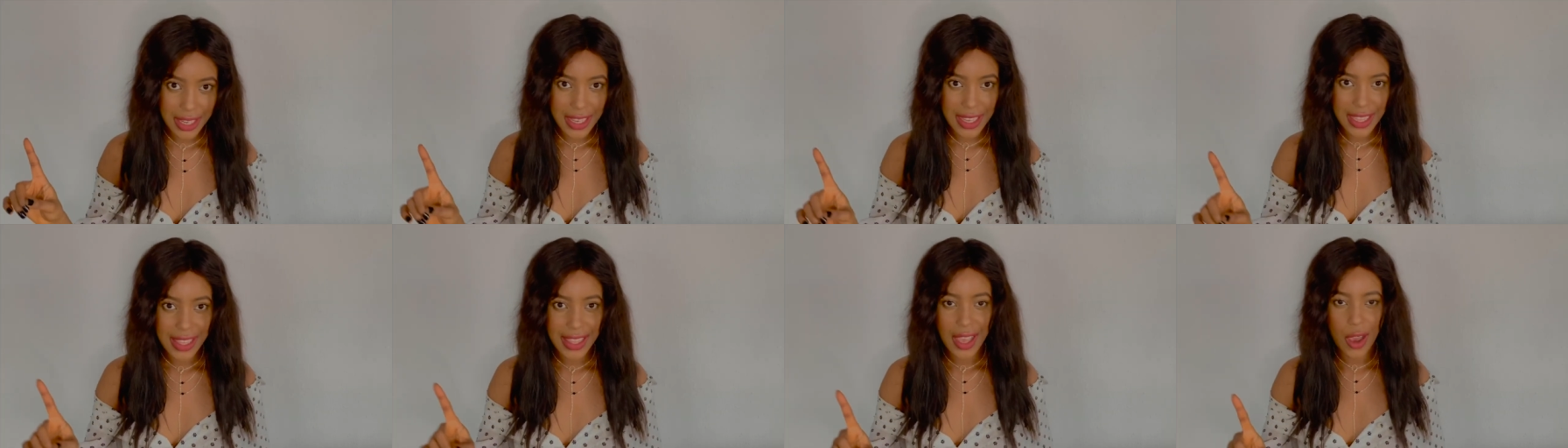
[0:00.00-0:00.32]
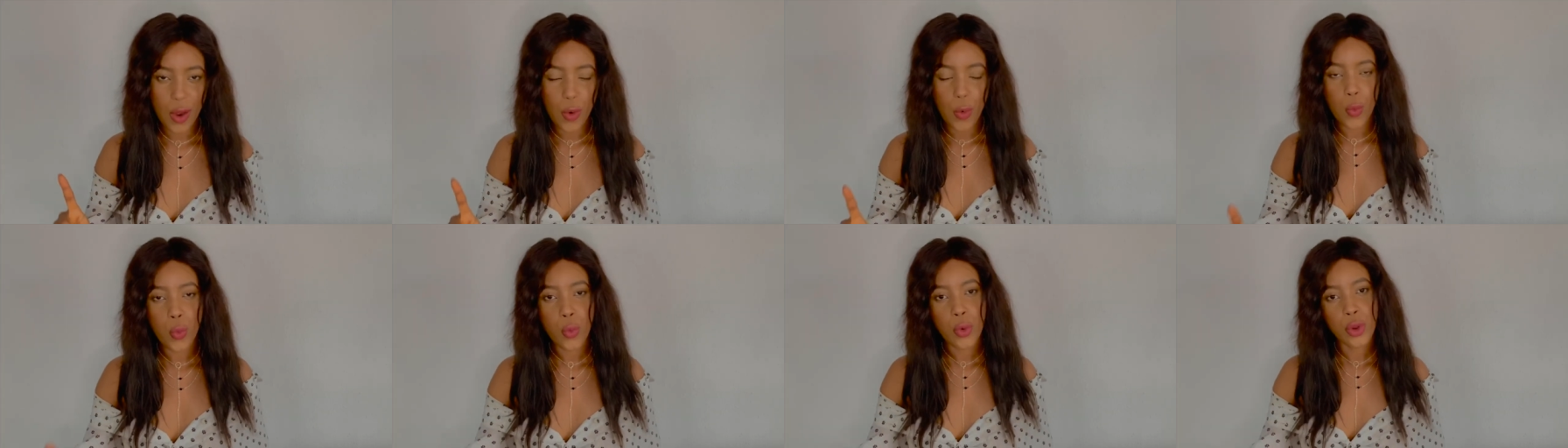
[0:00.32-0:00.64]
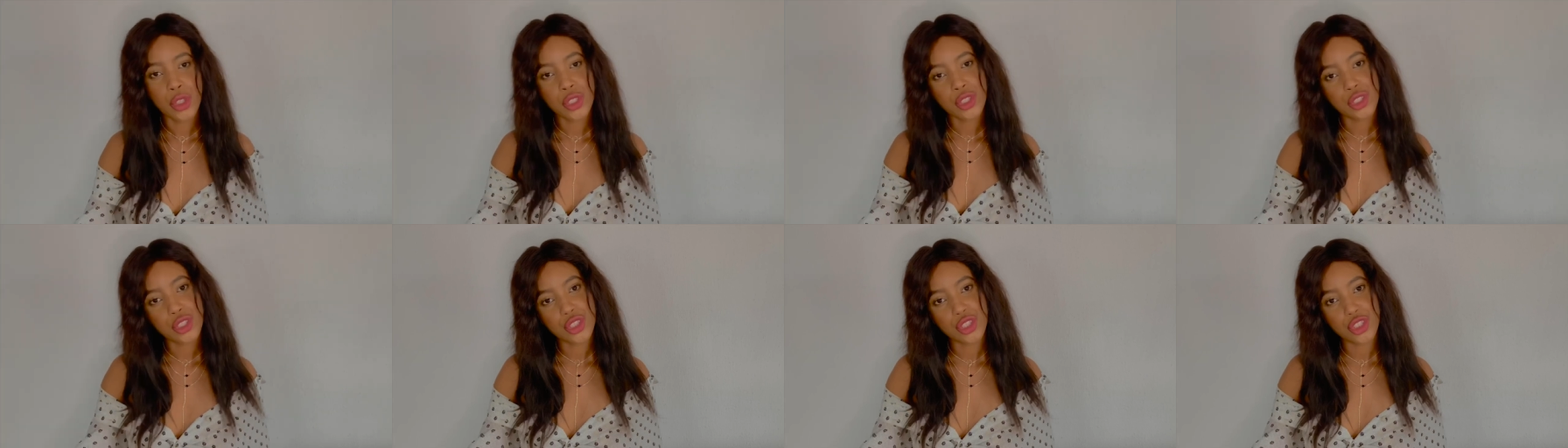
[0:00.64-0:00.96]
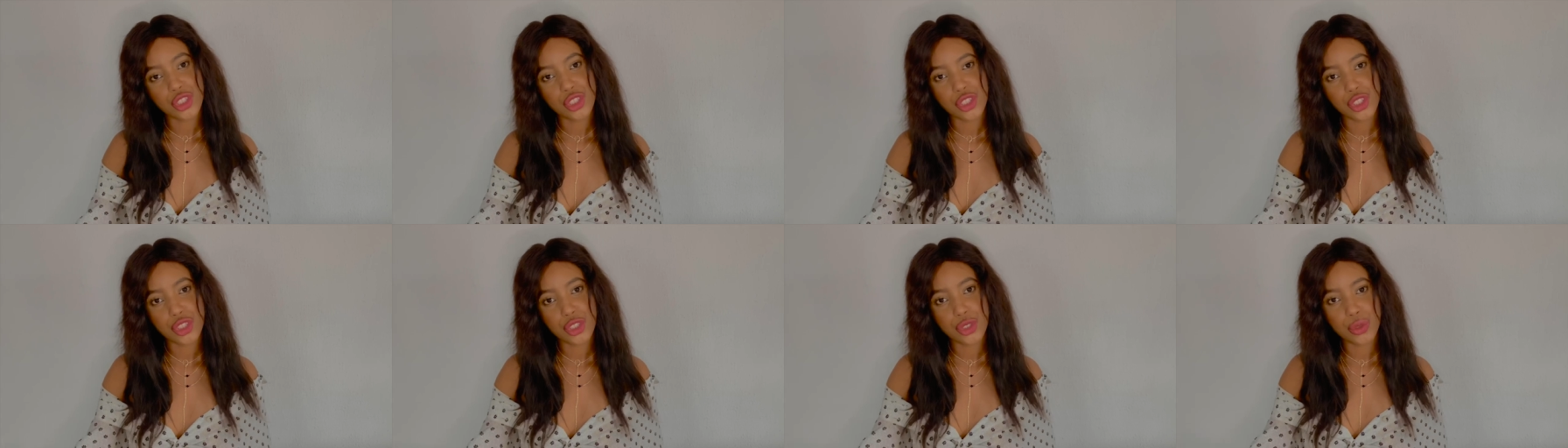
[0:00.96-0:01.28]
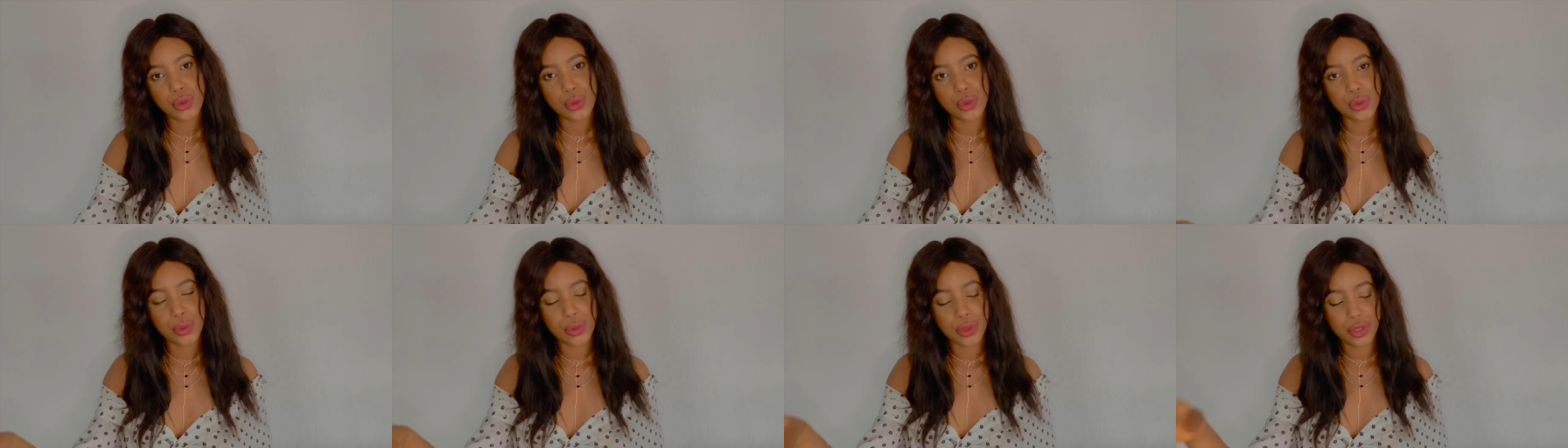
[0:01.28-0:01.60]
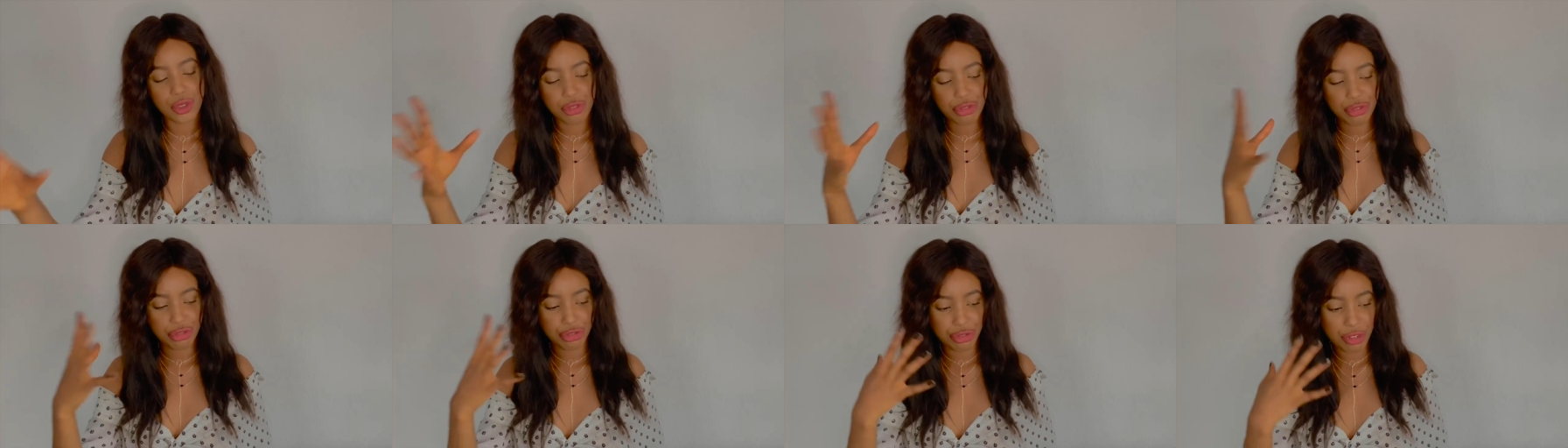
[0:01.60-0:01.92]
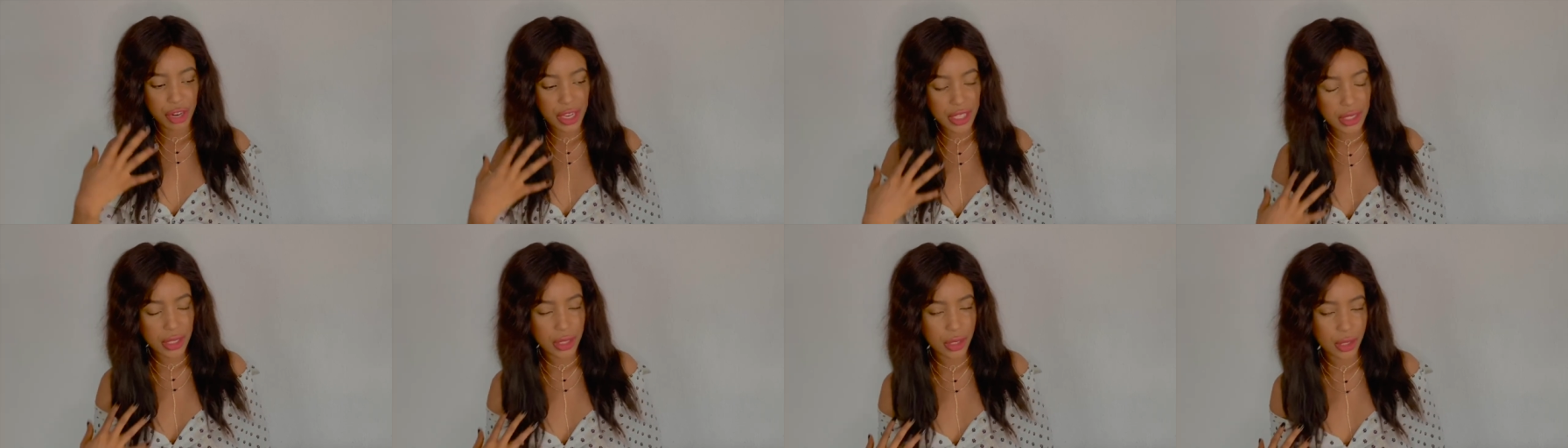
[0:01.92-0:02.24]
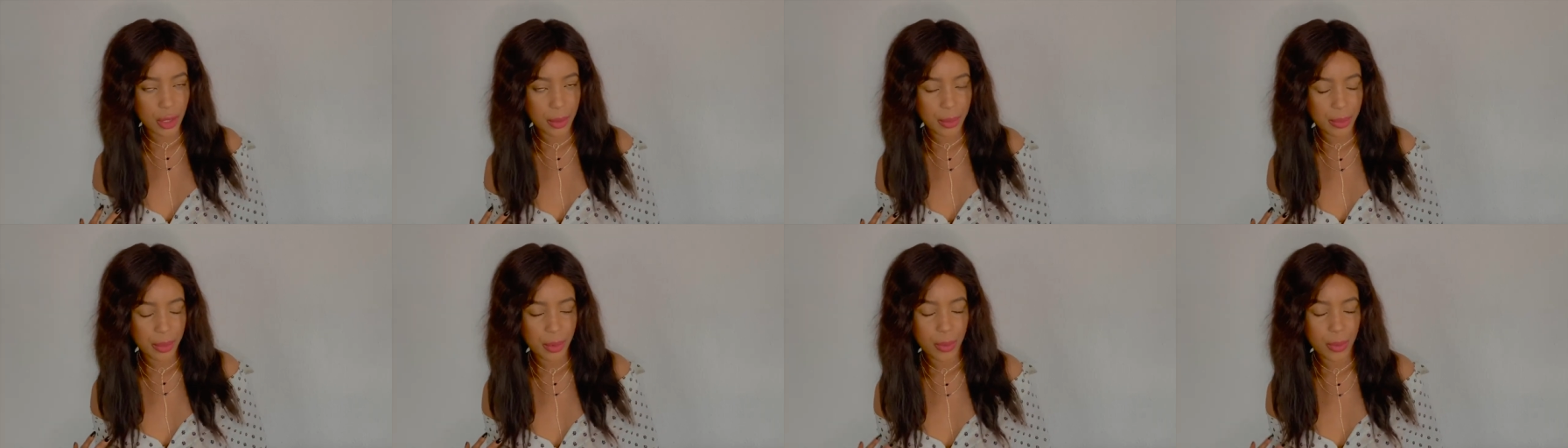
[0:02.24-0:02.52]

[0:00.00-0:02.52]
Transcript: that once you dress up,